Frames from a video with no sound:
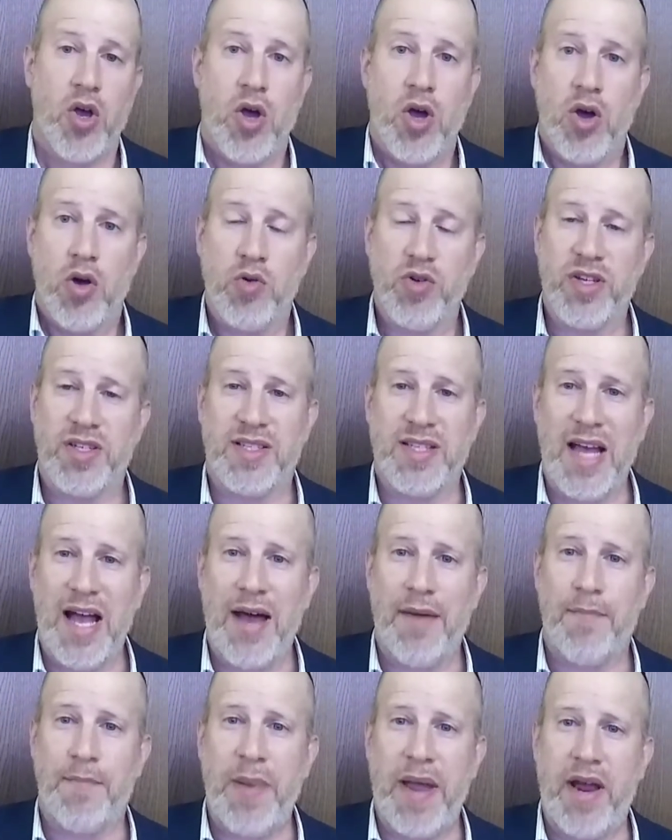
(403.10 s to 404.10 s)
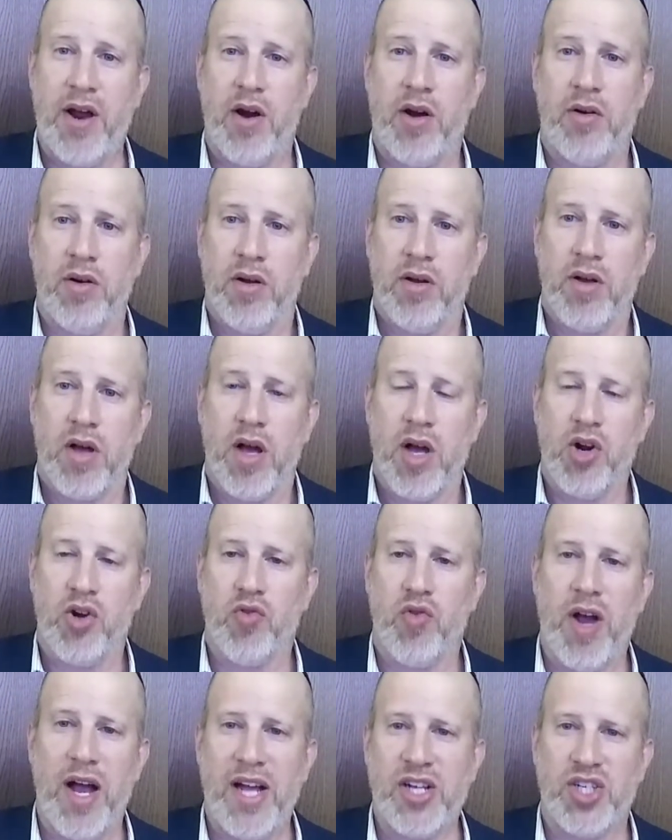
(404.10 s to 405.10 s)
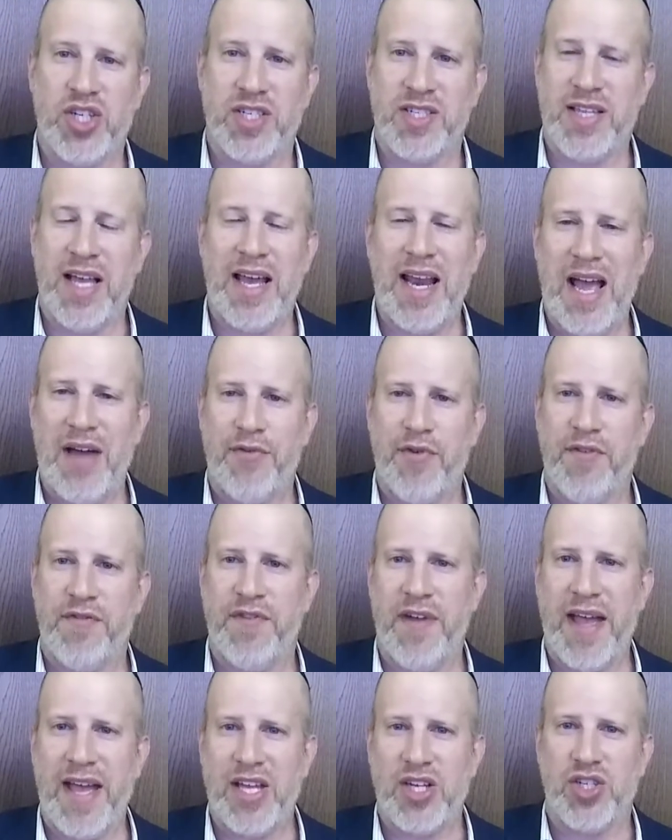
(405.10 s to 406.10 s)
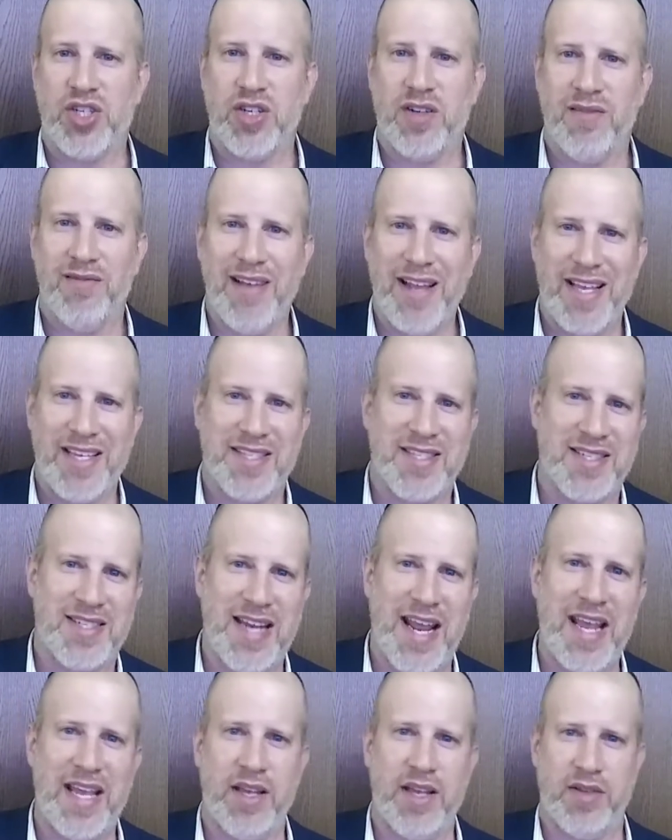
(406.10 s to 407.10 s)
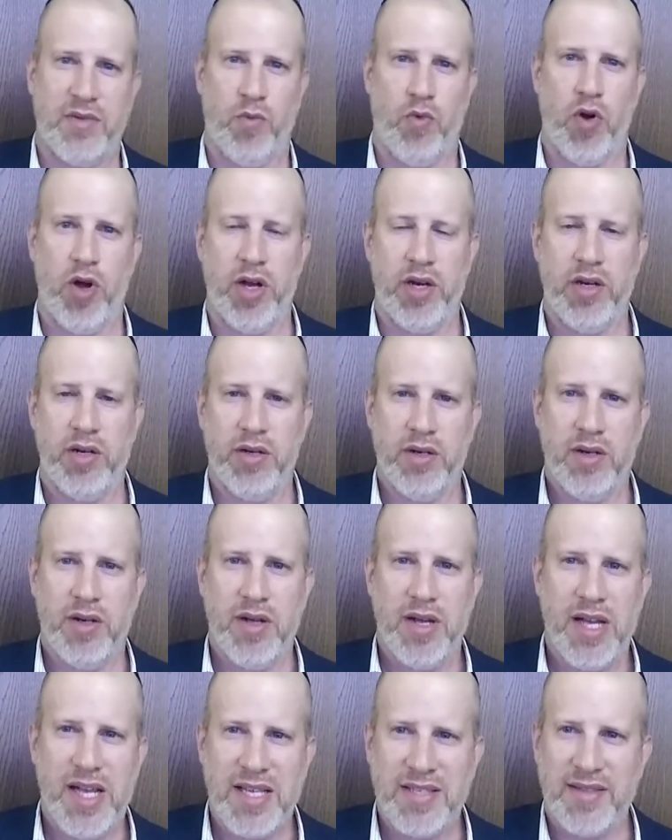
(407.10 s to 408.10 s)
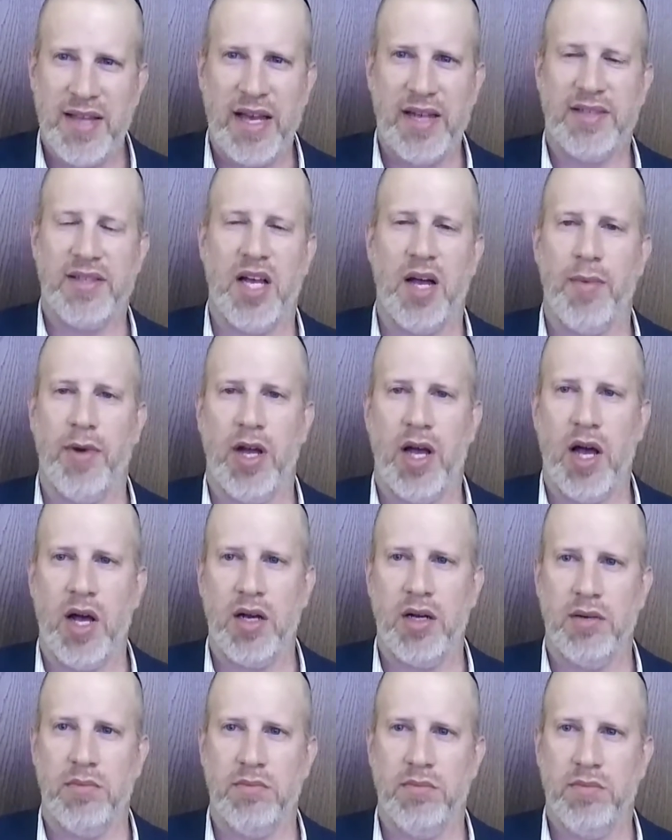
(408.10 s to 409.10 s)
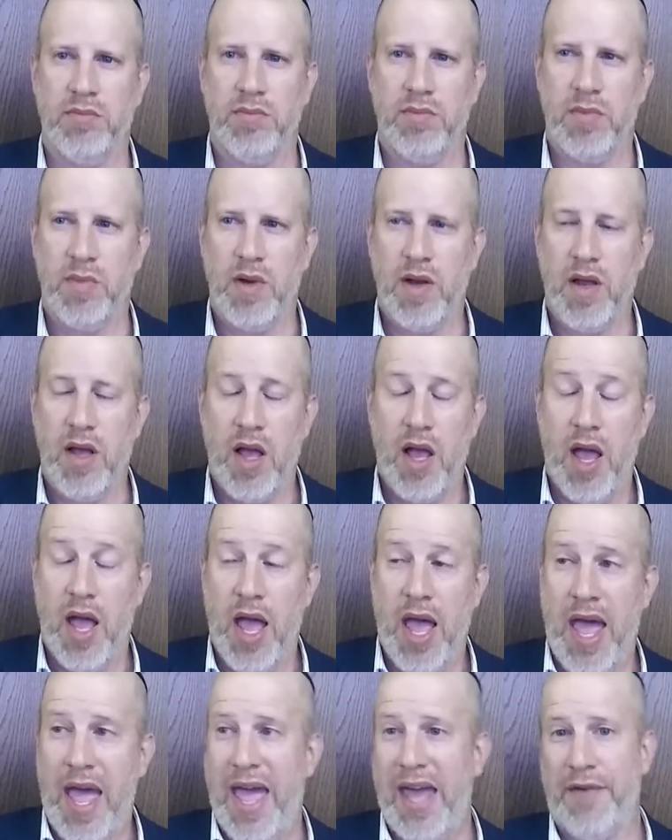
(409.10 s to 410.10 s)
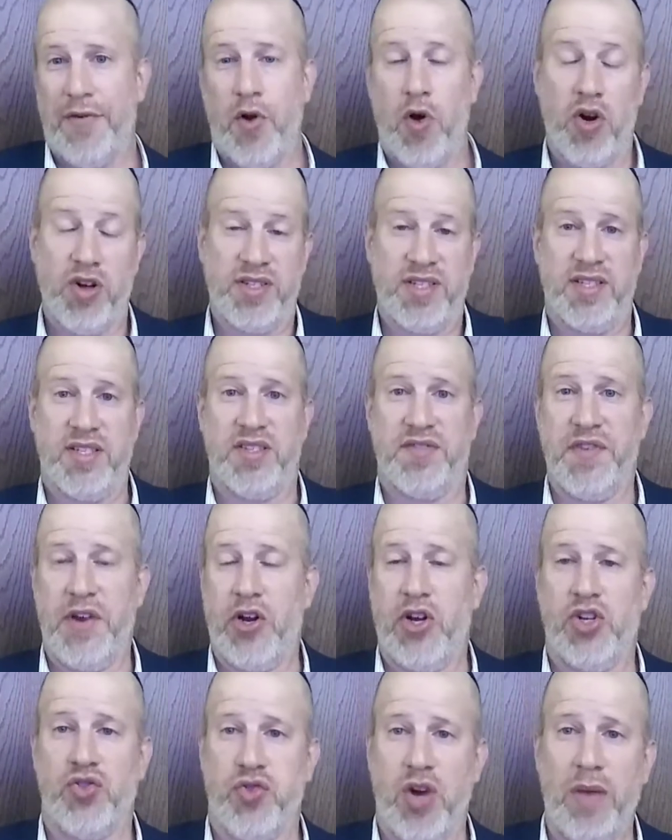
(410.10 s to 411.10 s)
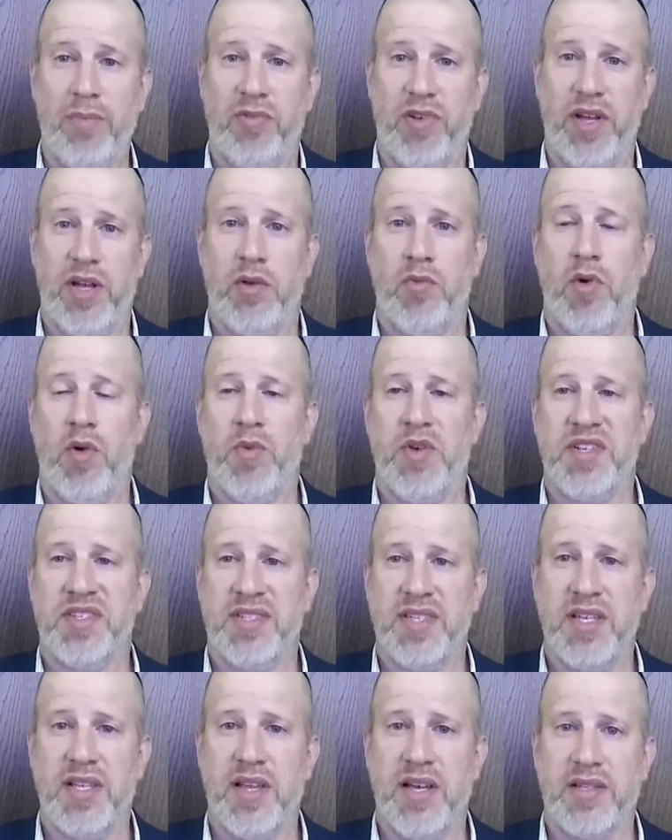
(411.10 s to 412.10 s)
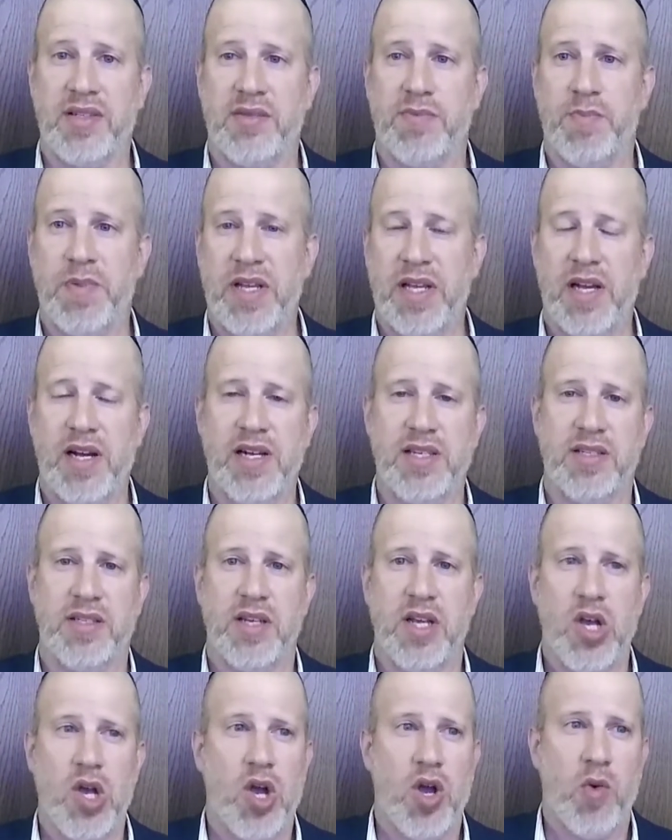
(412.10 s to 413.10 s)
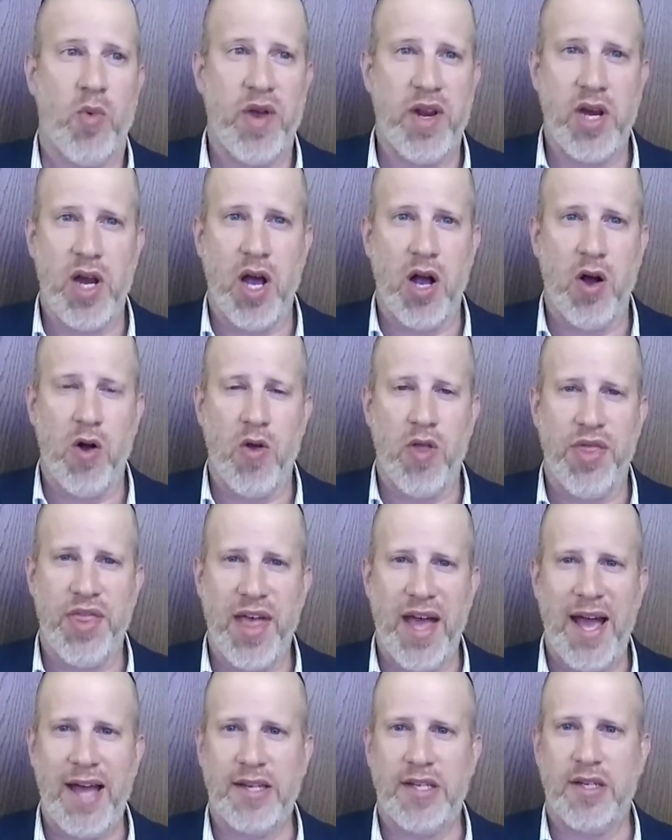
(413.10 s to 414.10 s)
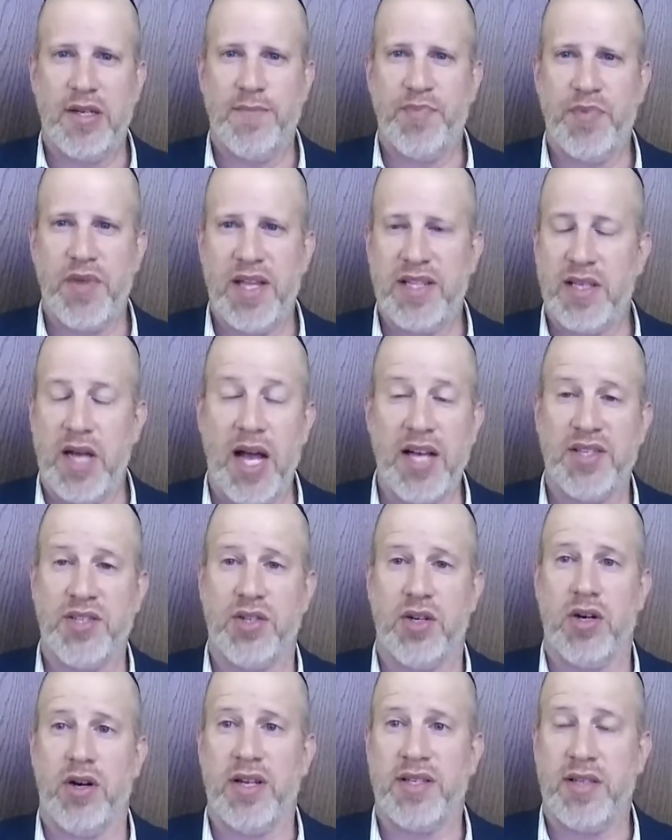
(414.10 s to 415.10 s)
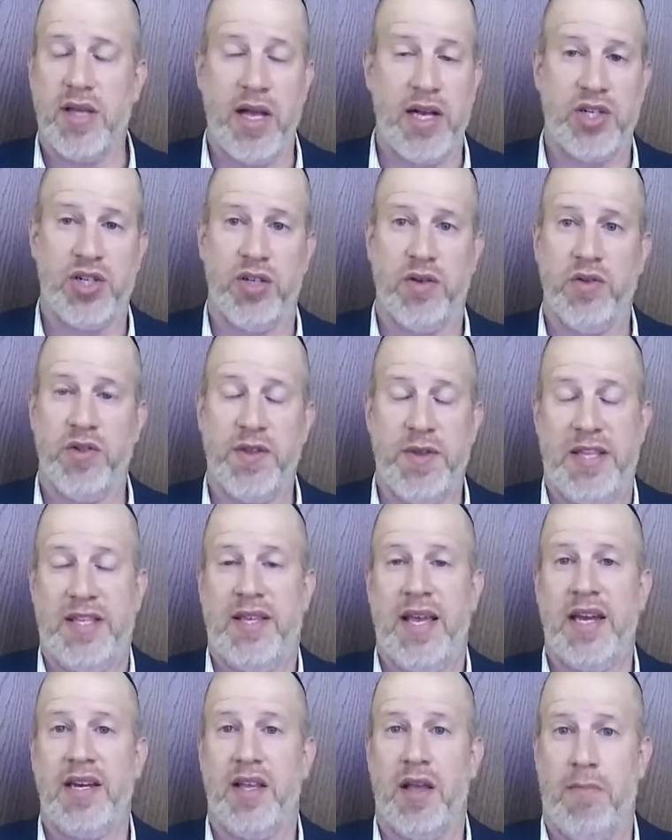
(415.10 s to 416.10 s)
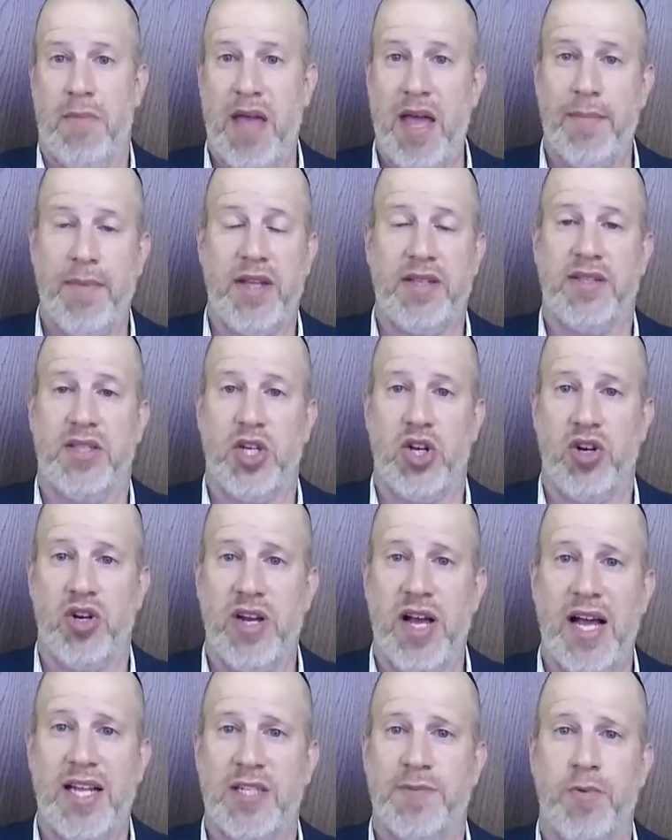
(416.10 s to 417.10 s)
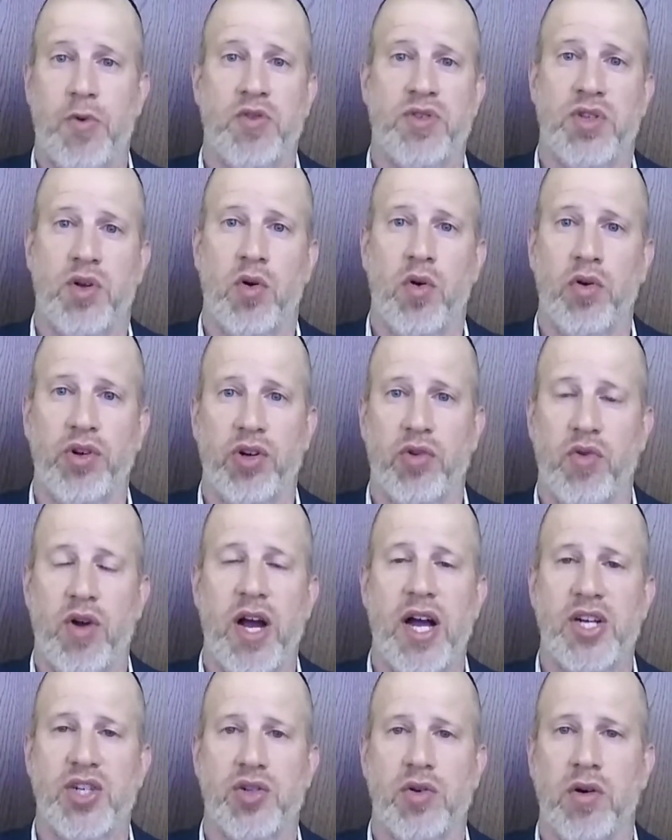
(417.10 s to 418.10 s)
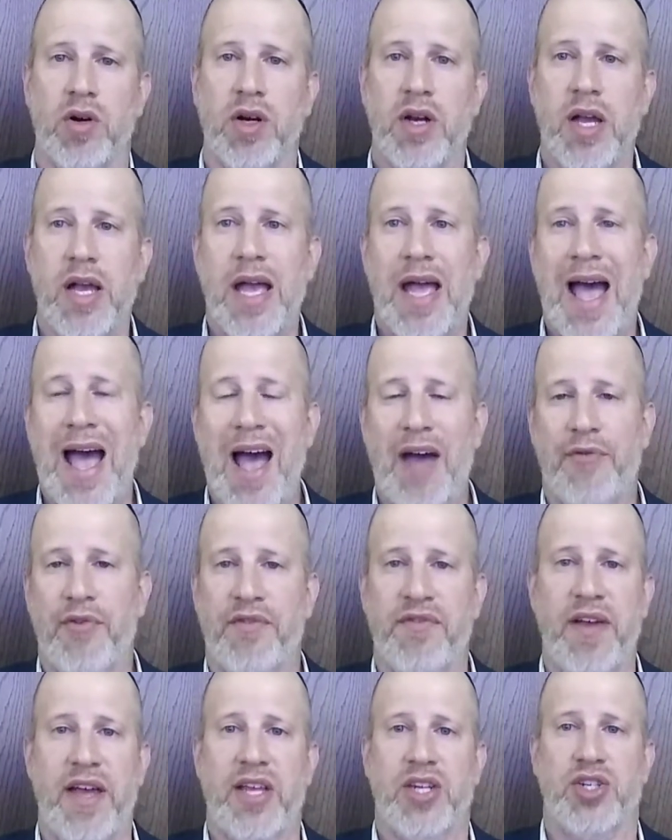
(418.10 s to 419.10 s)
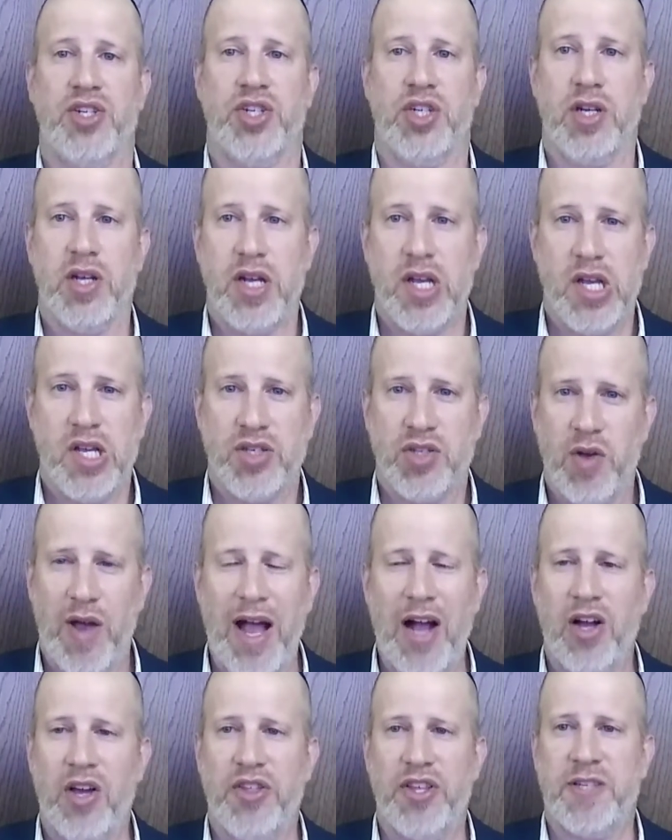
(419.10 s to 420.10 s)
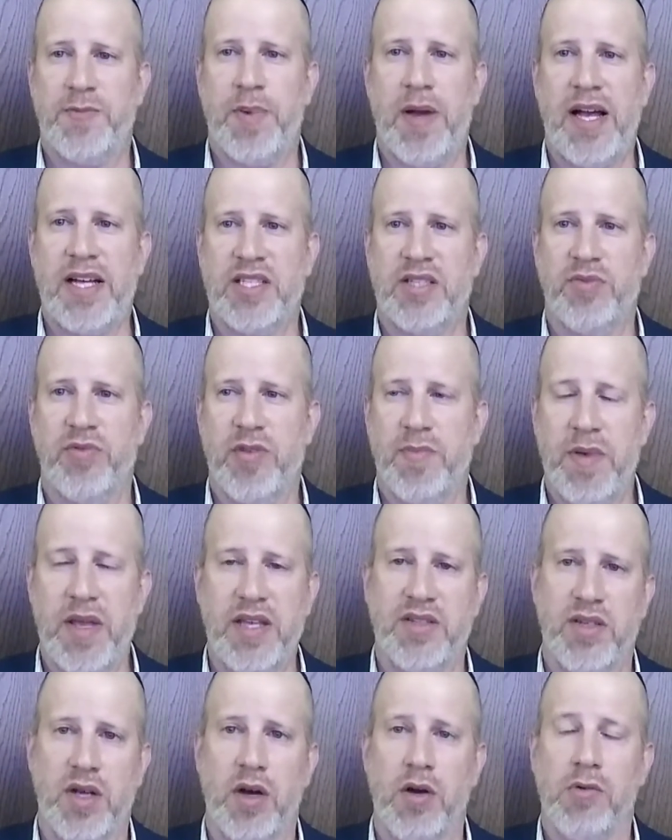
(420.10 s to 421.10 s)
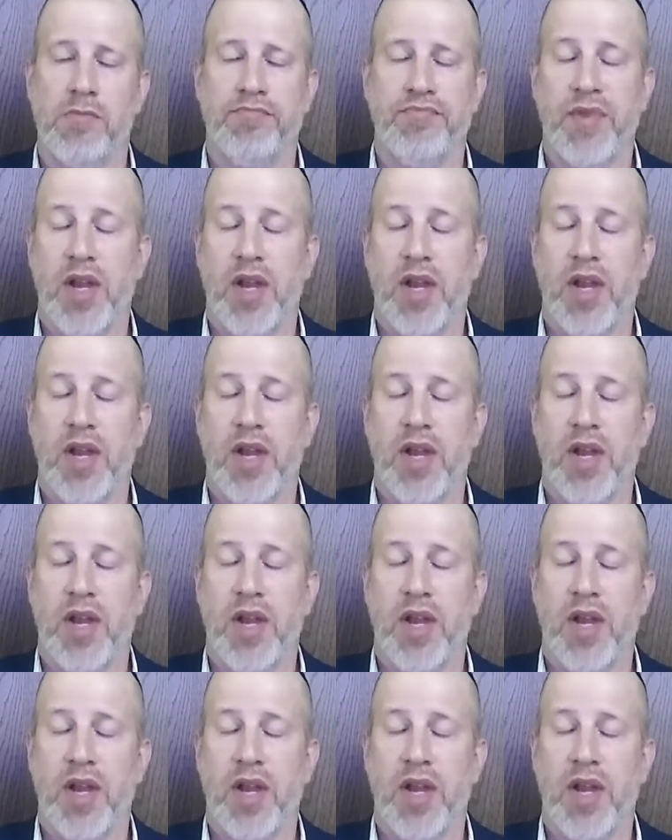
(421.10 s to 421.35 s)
who does not bear a grudge and does not have revenge like a snake would is not a Talmud Hacham. And of course, this is very troubling when we see this, because we know that it's usur, it's actually the 10 commandments that you're not supposed to hold a grudge or have revenge. So how could this possibly be? So